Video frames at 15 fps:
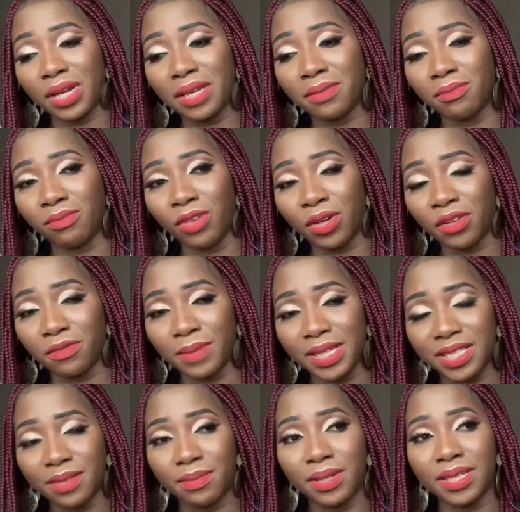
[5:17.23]
One of my
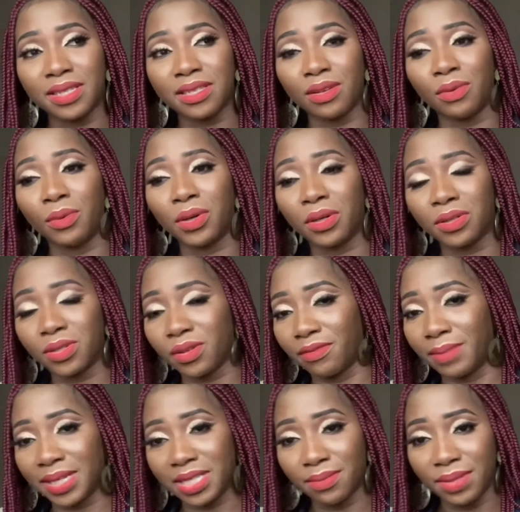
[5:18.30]
siblings, one or two of my
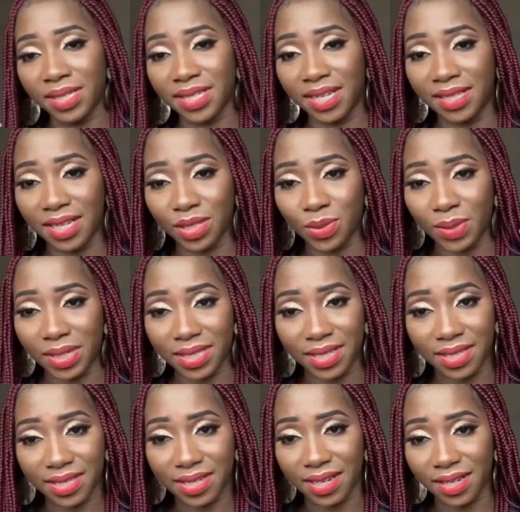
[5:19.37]
siblings are there to
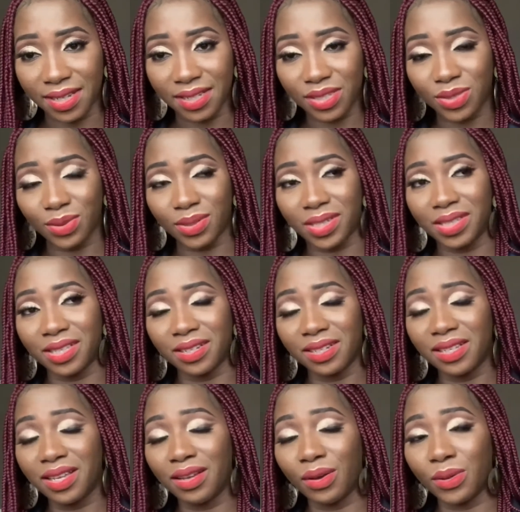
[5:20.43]
assist her, so she
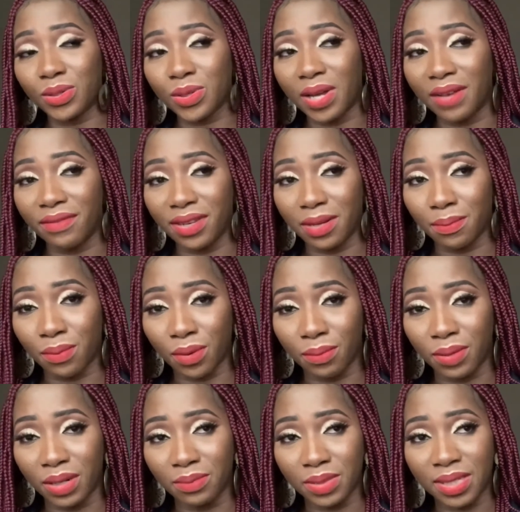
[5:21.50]
didn't also have any
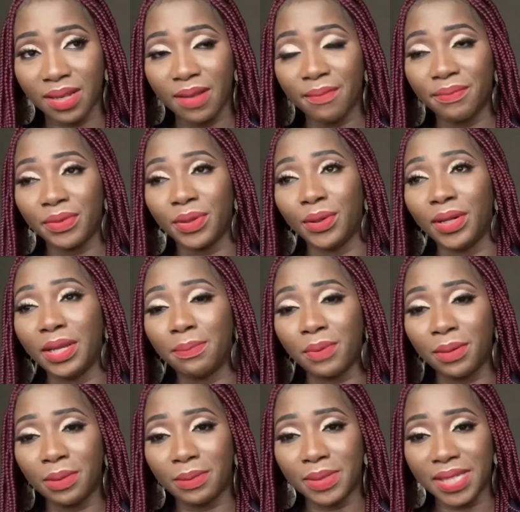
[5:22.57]
problems. The only
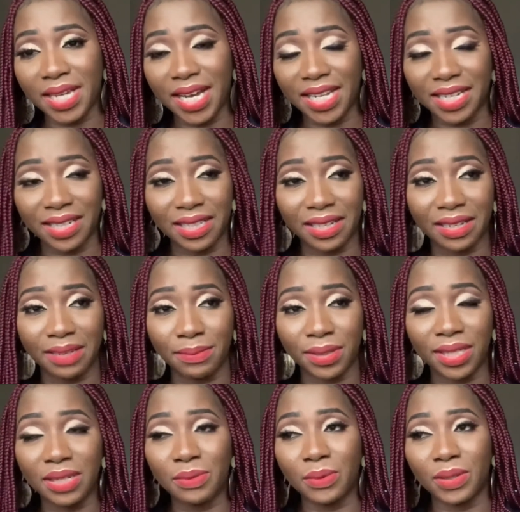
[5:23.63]
problem she had in the
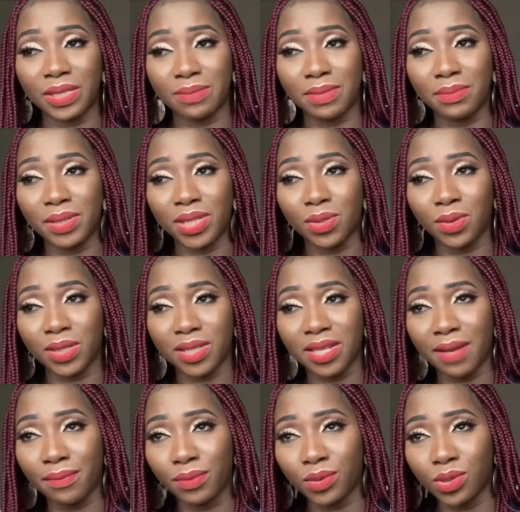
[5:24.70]
beginning was maybe she wasn't
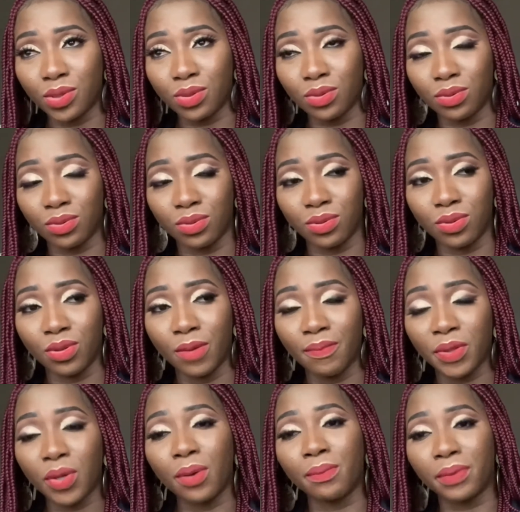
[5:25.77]
able to
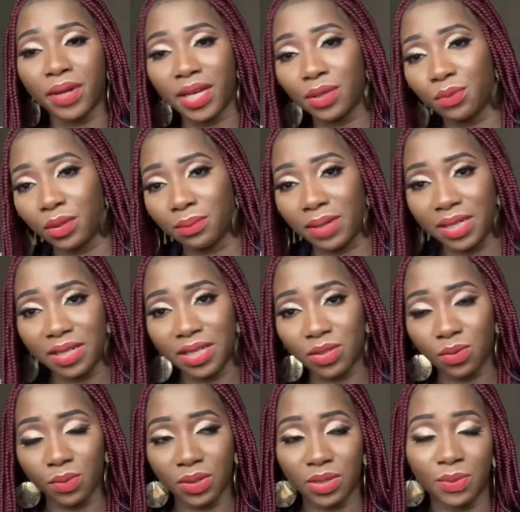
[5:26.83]
comprehend what my little
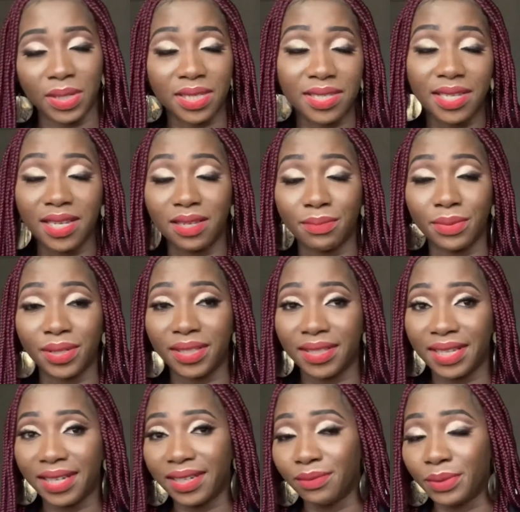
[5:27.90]
ones were saying, but
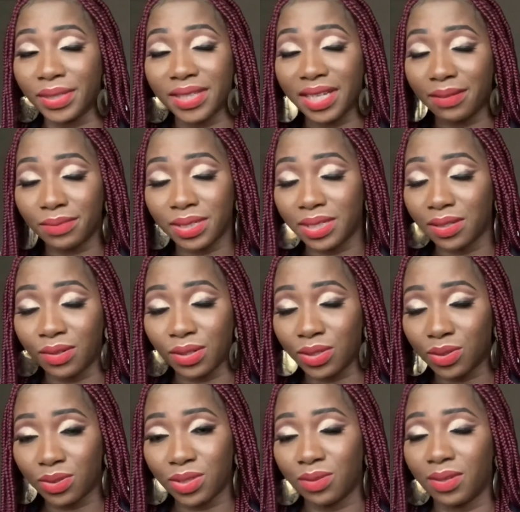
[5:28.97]
then with time she got
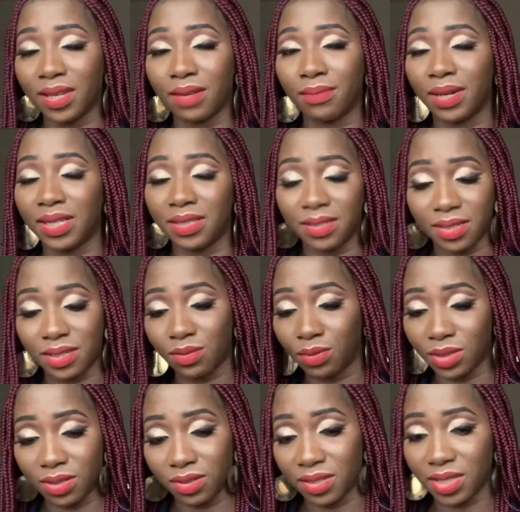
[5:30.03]
used to them and she
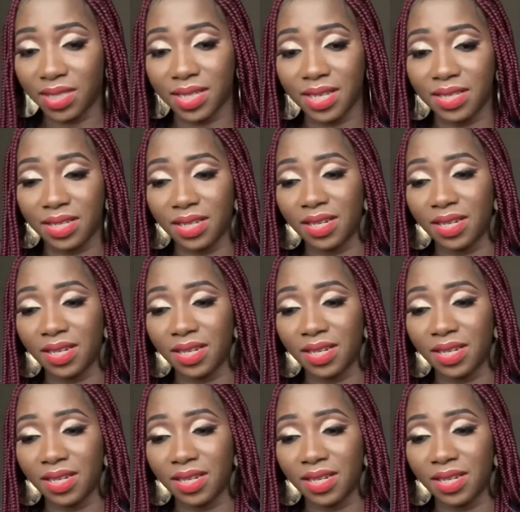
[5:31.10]
was understanding.